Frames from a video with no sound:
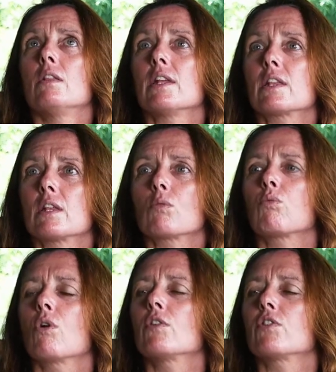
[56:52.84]
this is
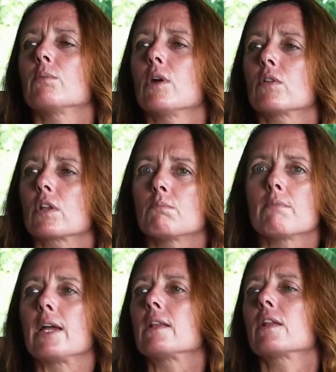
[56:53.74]
one of the most
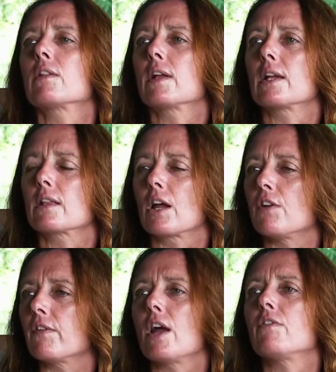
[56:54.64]
amazing things I
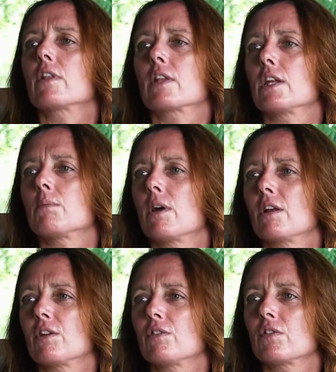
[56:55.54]
have ever seen in my
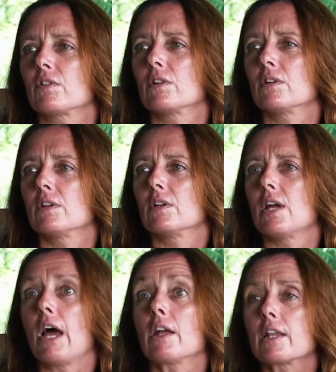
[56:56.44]
life.
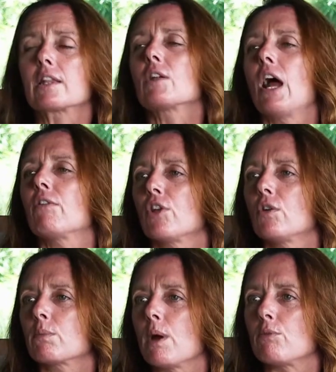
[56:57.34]
And I still have
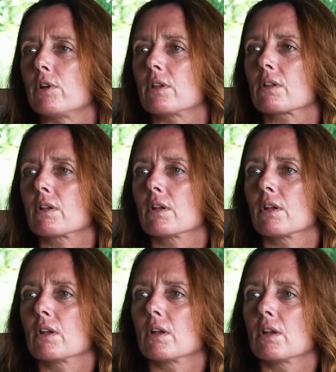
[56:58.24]
those memories.
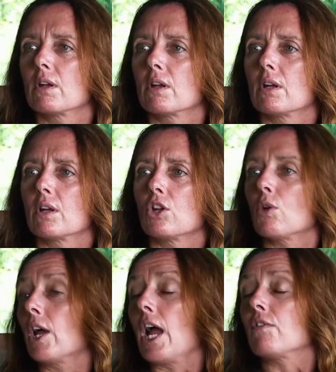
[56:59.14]

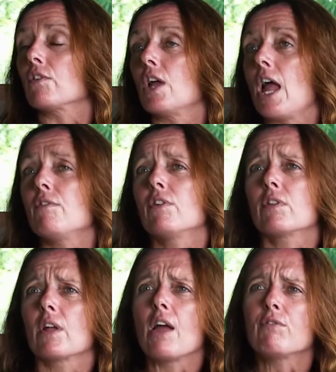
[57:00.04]
I have
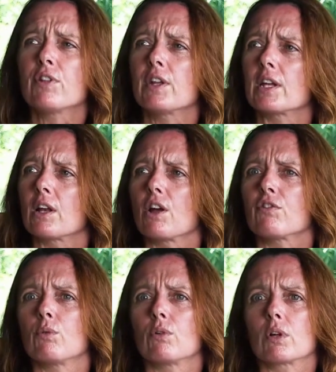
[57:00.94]
everything in
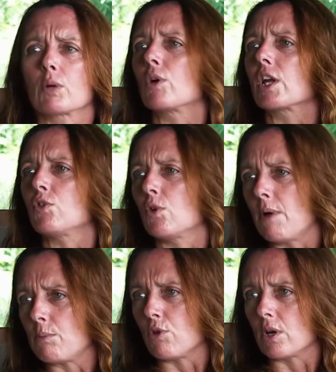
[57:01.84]
life will give you a
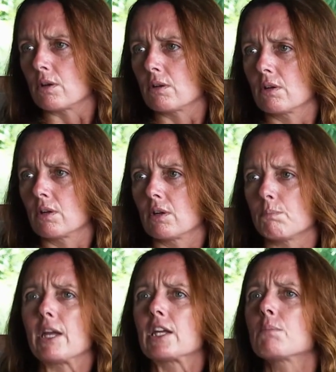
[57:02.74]
memory.
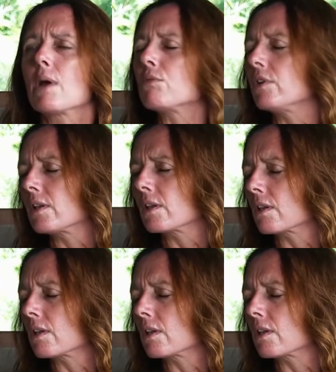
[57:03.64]
Making memories